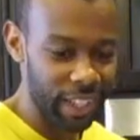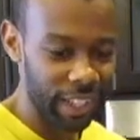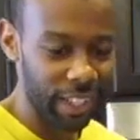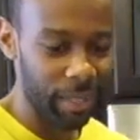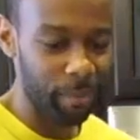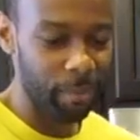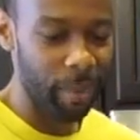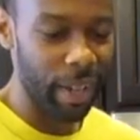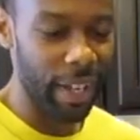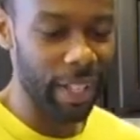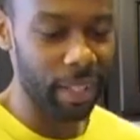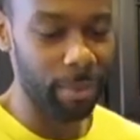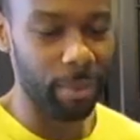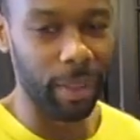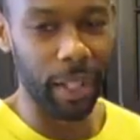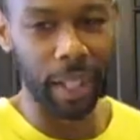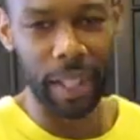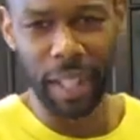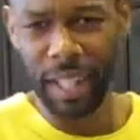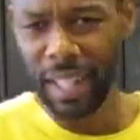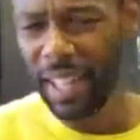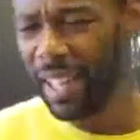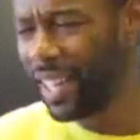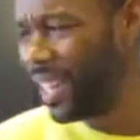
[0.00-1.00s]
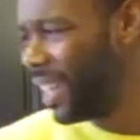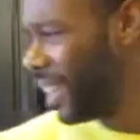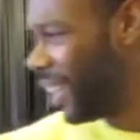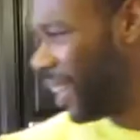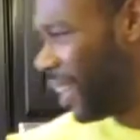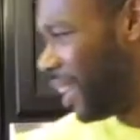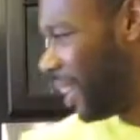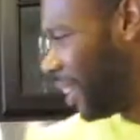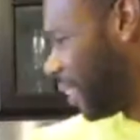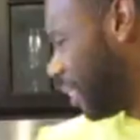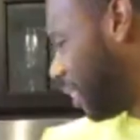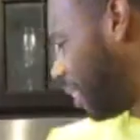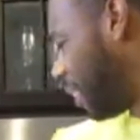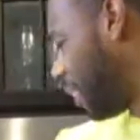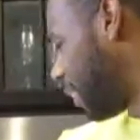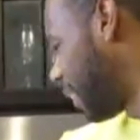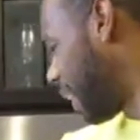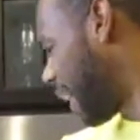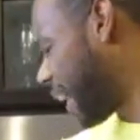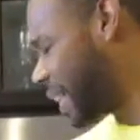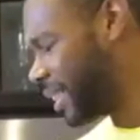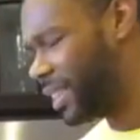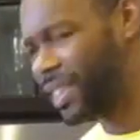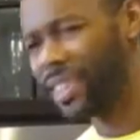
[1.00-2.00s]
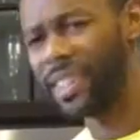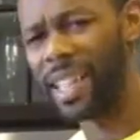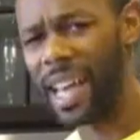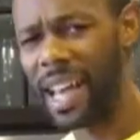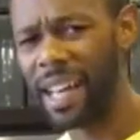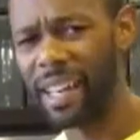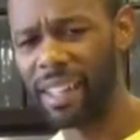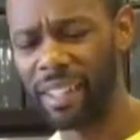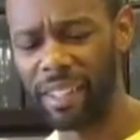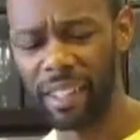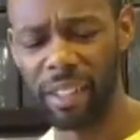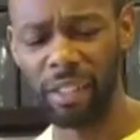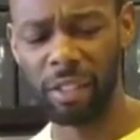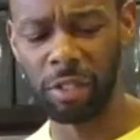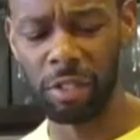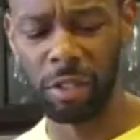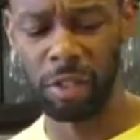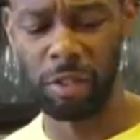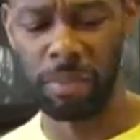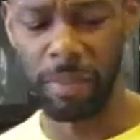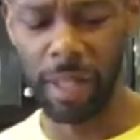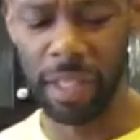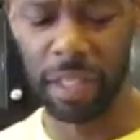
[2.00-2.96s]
chicken breast, but that just had a little too